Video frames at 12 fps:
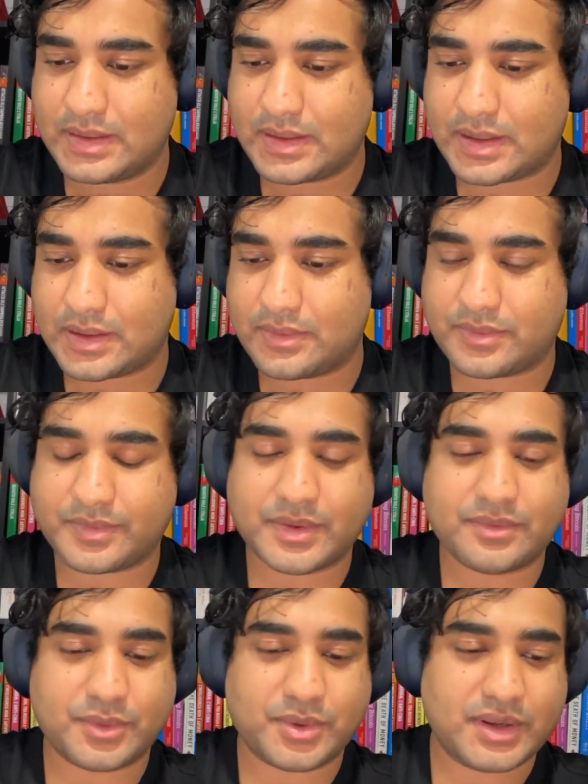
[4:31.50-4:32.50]

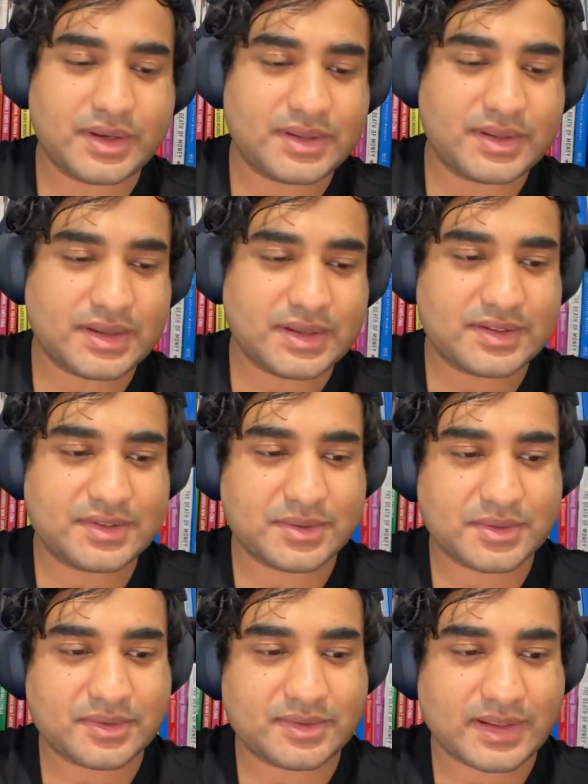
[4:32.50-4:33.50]
avoid the
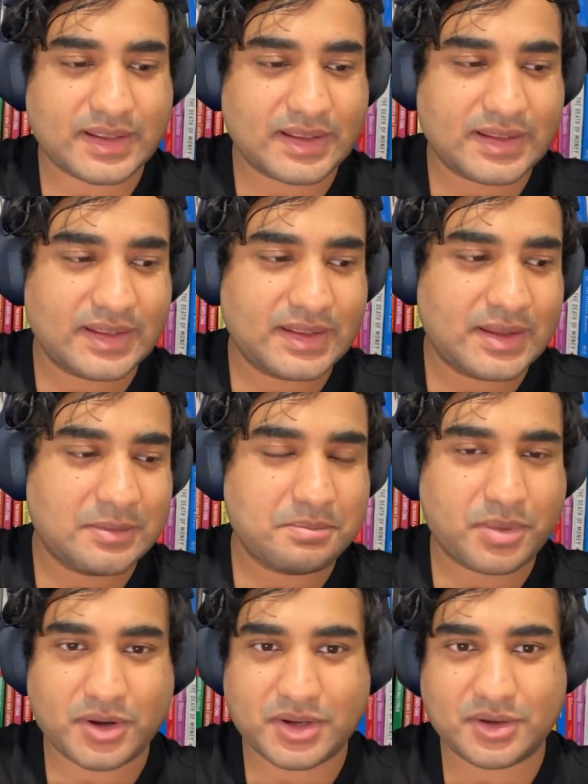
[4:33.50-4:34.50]
sort of like
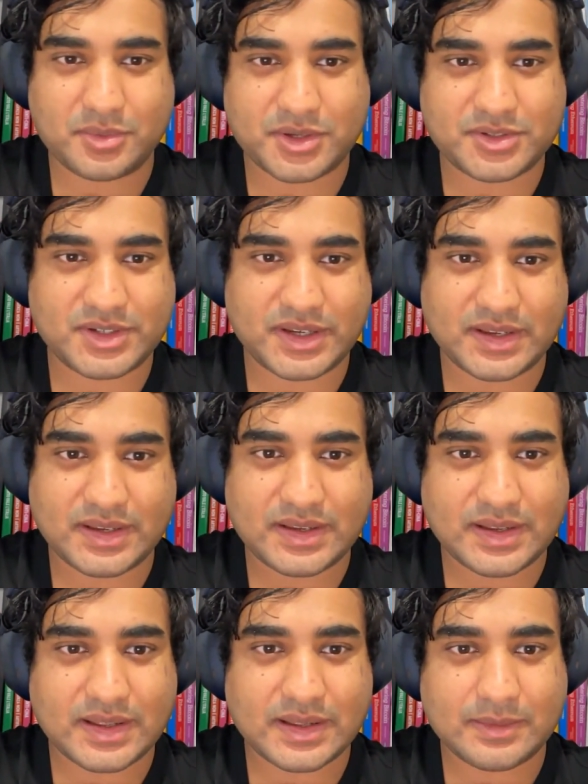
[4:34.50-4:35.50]
pocket watching
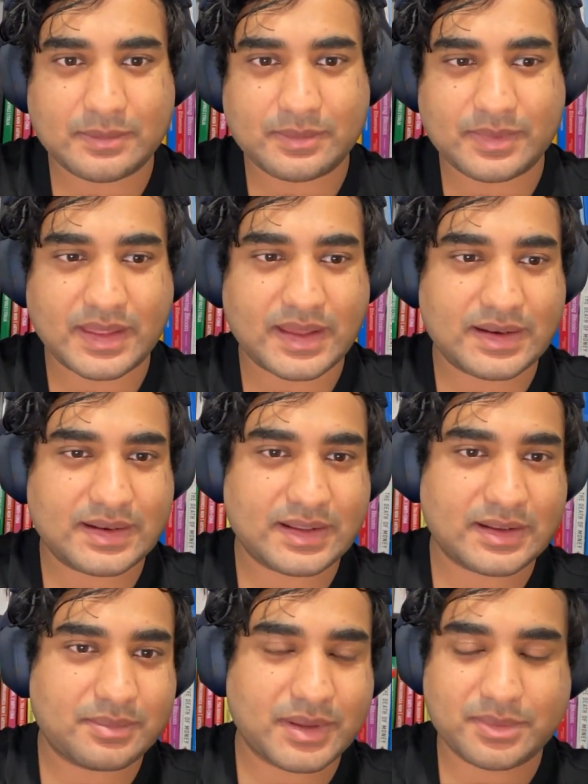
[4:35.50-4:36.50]

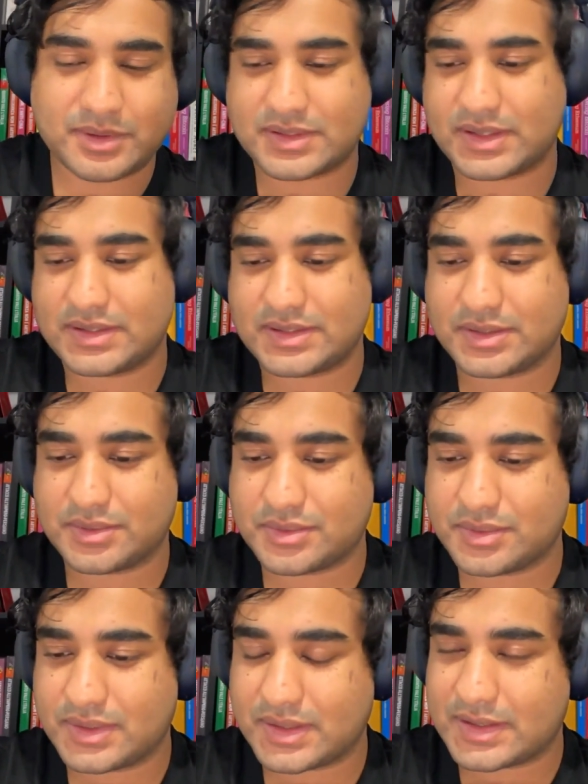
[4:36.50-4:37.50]
that people tend to
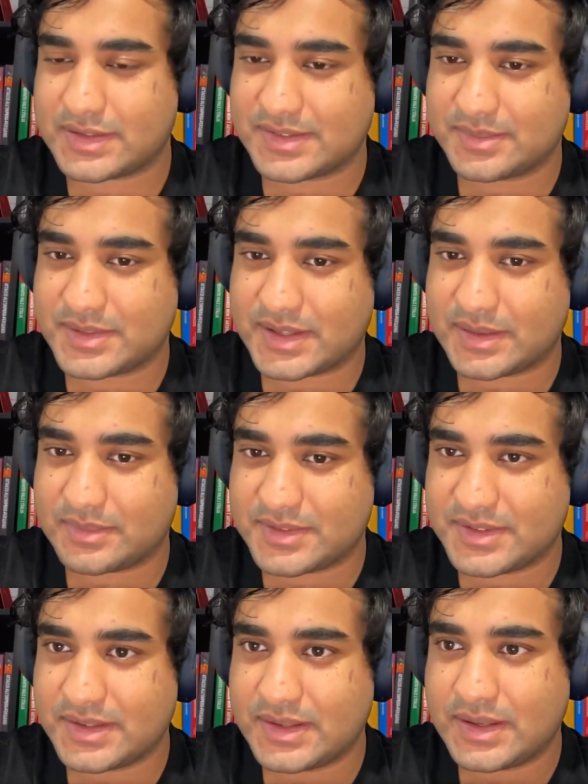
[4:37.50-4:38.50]
do
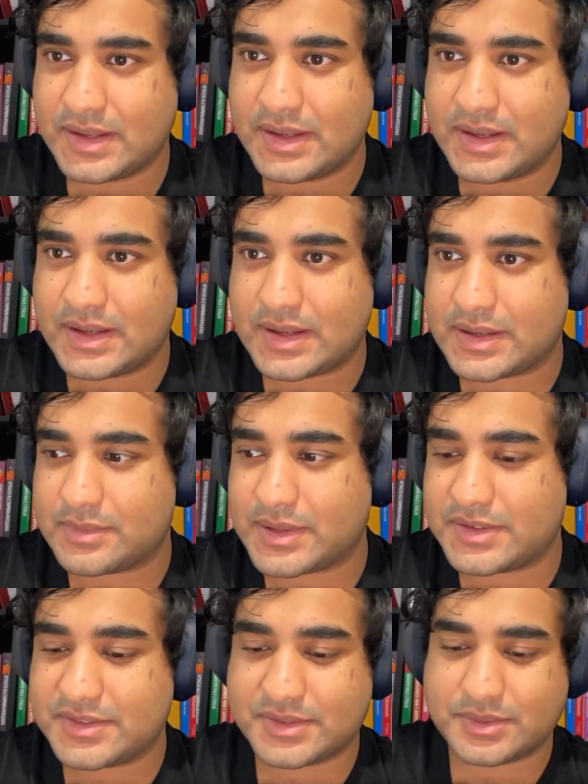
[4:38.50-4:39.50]
sometimes.
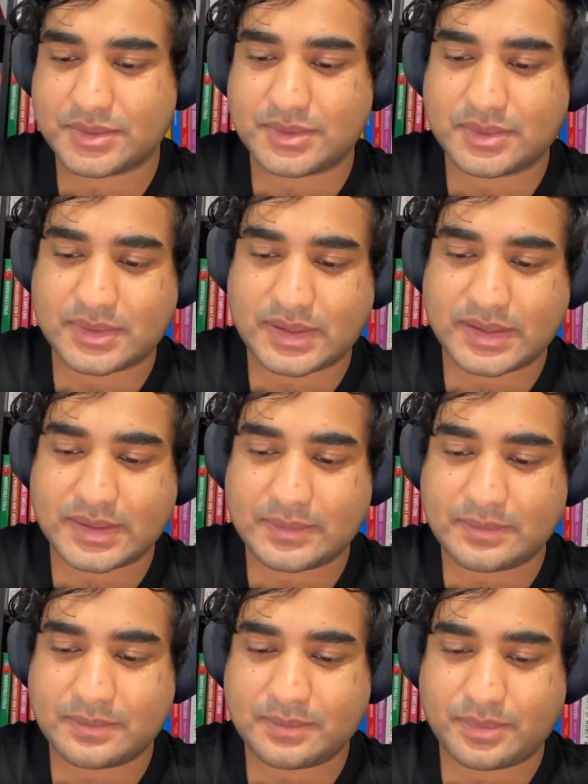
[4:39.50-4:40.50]
And so like
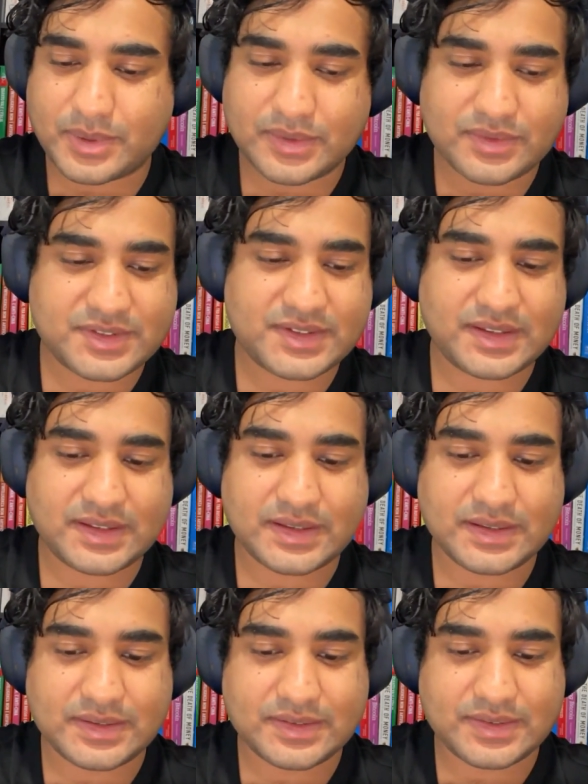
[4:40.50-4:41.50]
privacy
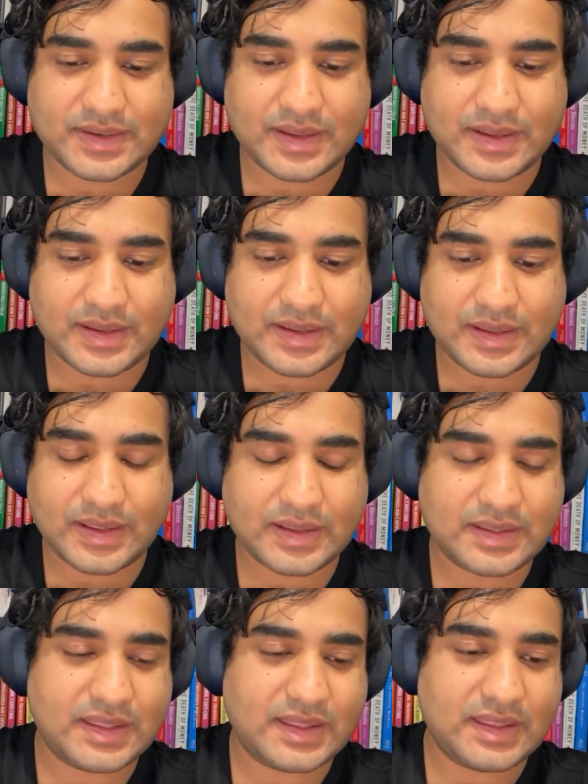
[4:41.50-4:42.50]
is a
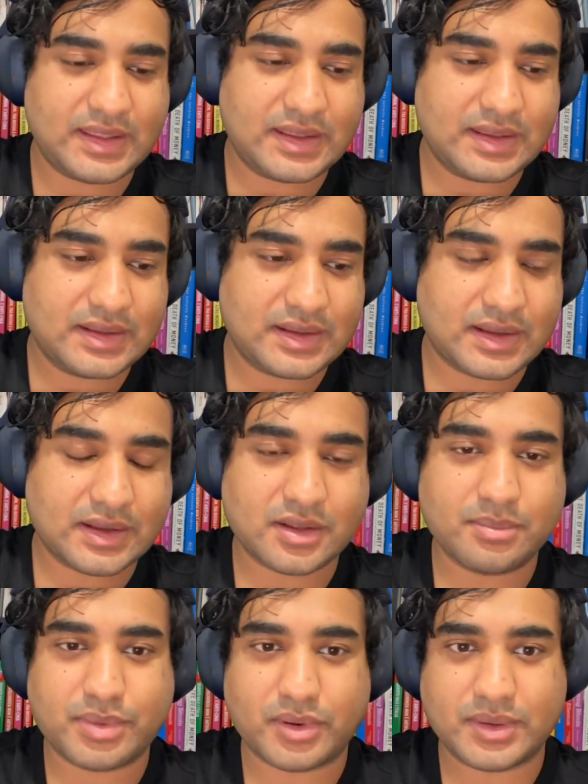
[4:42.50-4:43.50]
key
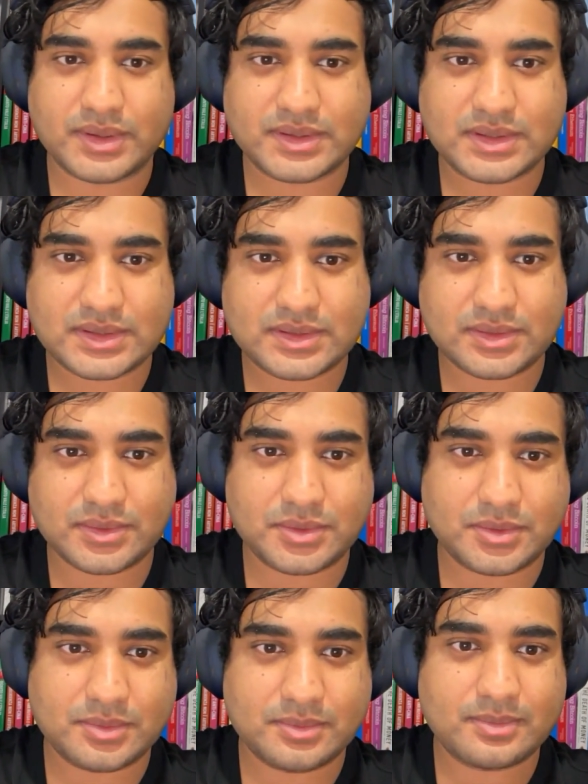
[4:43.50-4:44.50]
component
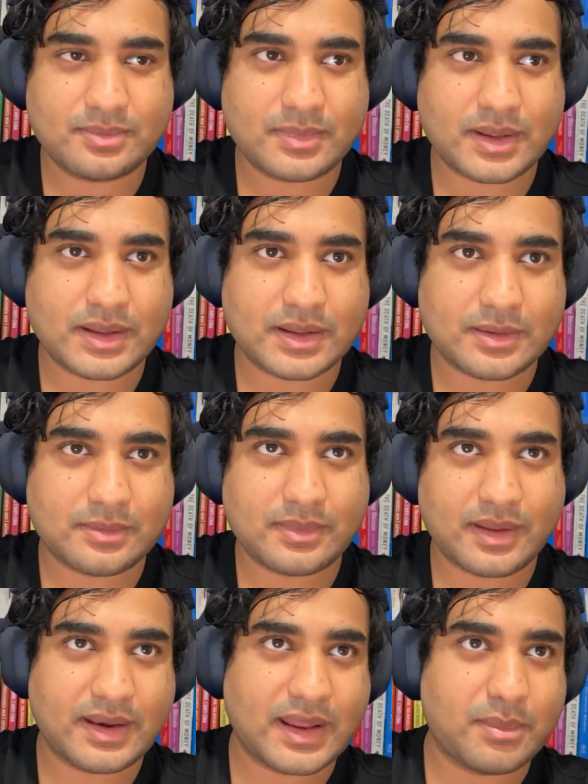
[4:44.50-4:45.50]
to
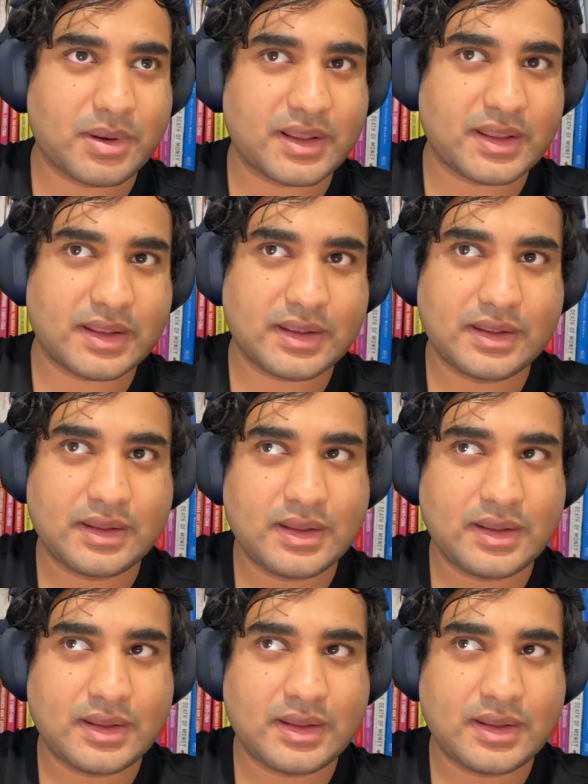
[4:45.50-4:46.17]
enabling